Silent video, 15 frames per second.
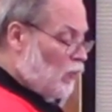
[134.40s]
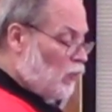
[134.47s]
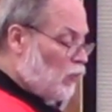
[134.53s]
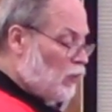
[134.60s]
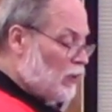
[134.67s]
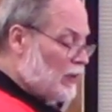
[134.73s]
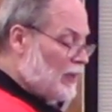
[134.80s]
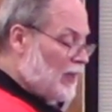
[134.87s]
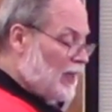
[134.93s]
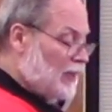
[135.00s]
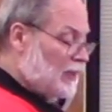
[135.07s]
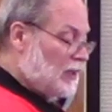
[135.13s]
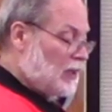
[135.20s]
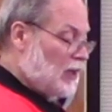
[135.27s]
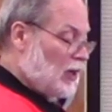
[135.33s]
We're
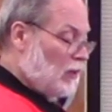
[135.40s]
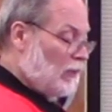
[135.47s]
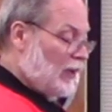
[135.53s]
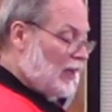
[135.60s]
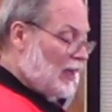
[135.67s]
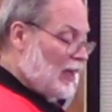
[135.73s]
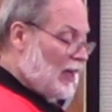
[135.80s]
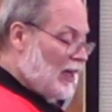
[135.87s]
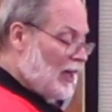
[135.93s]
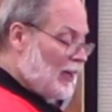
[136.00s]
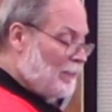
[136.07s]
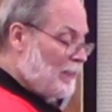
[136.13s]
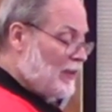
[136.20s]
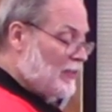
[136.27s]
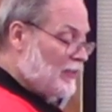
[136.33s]
not going
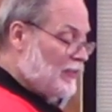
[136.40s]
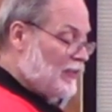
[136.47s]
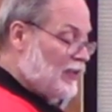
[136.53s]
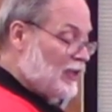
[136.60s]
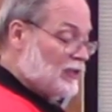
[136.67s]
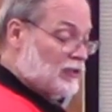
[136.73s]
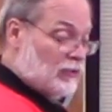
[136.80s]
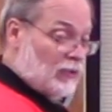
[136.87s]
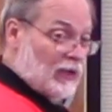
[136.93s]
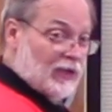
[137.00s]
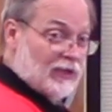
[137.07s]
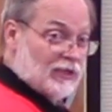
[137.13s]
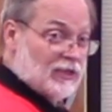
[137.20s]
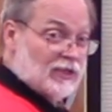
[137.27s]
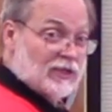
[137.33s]
up this way.
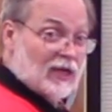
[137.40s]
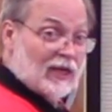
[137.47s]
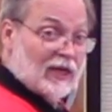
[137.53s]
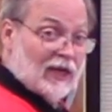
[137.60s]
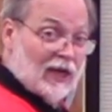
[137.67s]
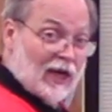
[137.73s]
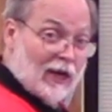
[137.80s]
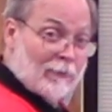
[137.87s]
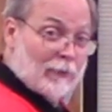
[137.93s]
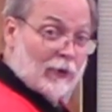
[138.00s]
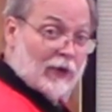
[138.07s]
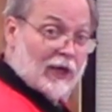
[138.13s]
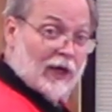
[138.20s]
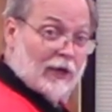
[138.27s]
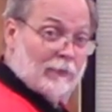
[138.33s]
This is not an
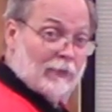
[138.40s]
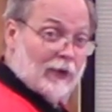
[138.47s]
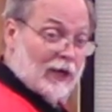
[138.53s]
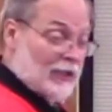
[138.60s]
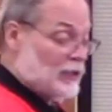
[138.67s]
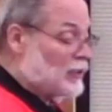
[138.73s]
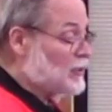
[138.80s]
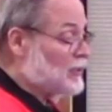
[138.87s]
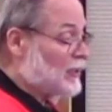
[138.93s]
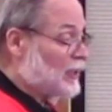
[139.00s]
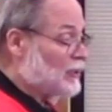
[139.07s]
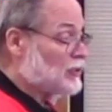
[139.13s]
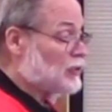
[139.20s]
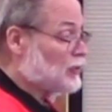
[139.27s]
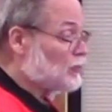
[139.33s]
uppercut punch. It's not a
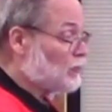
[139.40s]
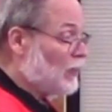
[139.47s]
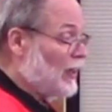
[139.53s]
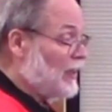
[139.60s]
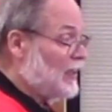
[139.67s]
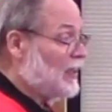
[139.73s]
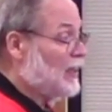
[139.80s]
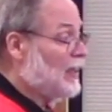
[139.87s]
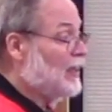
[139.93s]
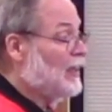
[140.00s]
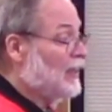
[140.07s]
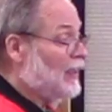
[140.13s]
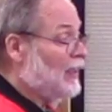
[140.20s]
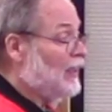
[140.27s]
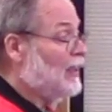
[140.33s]
strike
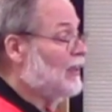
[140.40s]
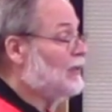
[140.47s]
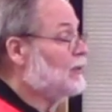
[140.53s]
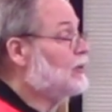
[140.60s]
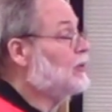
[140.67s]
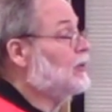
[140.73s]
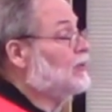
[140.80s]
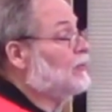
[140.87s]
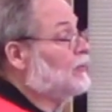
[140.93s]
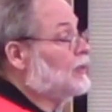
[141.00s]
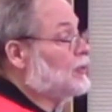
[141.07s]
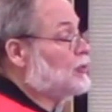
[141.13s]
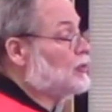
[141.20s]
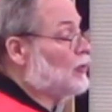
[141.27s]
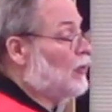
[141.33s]
into
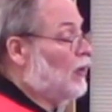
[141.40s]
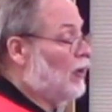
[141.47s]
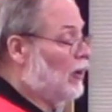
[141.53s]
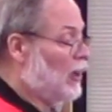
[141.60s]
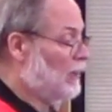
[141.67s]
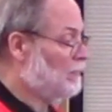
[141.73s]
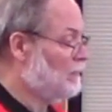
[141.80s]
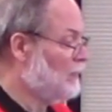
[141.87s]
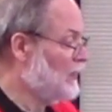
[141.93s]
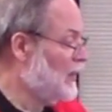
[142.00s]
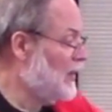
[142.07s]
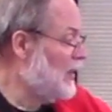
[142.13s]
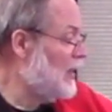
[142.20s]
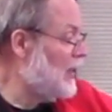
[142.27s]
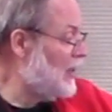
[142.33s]
the jaw.
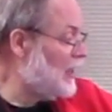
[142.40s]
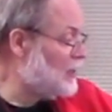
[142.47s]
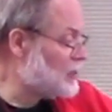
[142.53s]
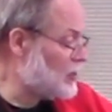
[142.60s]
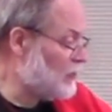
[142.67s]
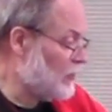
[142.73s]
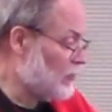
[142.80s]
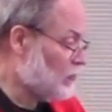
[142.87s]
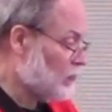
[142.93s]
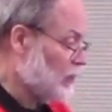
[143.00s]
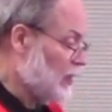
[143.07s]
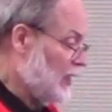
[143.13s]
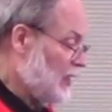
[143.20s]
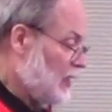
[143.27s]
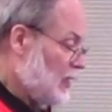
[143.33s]
It's going
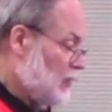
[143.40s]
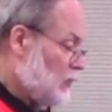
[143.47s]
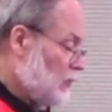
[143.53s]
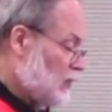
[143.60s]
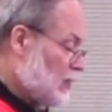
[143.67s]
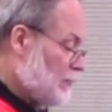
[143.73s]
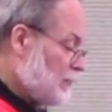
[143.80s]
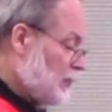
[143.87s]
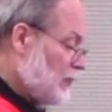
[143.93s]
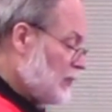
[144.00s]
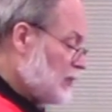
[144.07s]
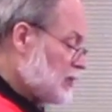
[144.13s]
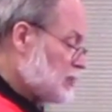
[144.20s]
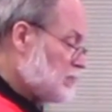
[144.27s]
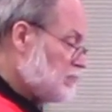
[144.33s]
right into an
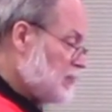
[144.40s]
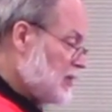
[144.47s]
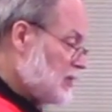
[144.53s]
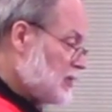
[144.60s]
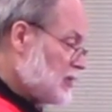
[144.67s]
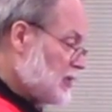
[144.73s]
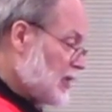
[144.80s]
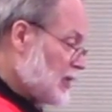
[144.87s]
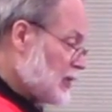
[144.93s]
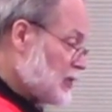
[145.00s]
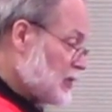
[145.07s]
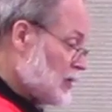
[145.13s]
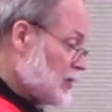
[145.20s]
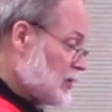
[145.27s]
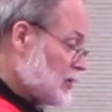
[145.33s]
opponent's
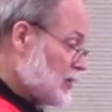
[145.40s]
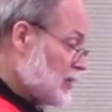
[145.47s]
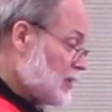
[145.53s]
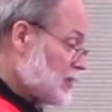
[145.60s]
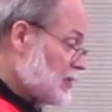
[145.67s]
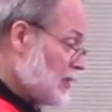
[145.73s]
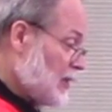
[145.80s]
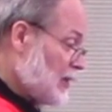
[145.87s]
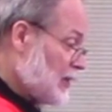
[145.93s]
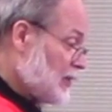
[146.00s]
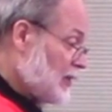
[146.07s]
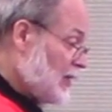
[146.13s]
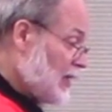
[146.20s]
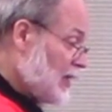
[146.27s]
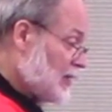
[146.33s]
midsection, just like
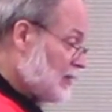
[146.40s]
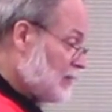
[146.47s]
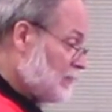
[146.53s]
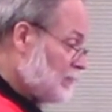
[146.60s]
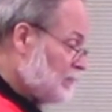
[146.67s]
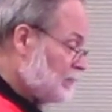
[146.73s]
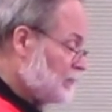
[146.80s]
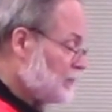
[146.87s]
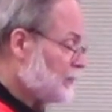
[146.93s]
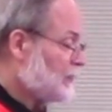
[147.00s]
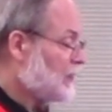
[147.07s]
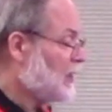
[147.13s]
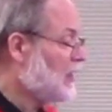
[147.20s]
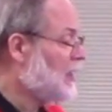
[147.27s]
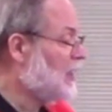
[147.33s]
that.
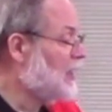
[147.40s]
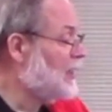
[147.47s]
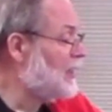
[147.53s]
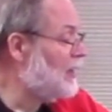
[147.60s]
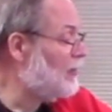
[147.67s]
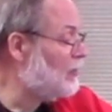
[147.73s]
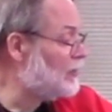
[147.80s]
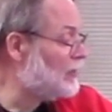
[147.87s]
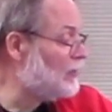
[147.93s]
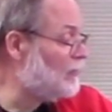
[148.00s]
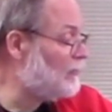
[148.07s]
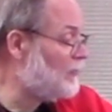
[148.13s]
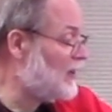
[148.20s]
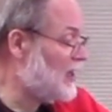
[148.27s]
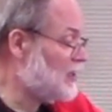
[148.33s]
Now a little
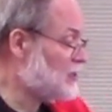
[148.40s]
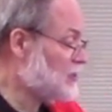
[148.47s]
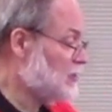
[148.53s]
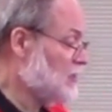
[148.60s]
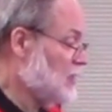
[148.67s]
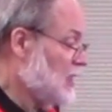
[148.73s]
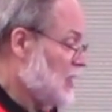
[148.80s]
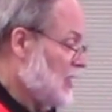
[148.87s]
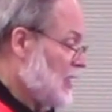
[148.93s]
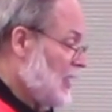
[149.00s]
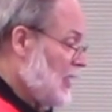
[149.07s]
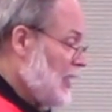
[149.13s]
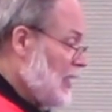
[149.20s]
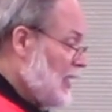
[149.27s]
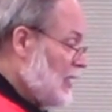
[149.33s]
faster.
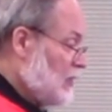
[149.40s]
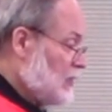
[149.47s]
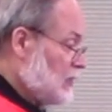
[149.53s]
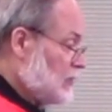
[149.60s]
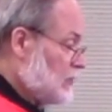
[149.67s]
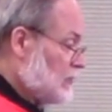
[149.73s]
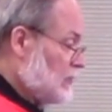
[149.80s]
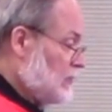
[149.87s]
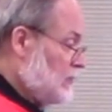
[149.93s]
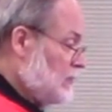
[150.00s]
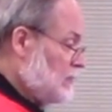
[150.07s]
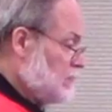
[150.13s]
Out and through.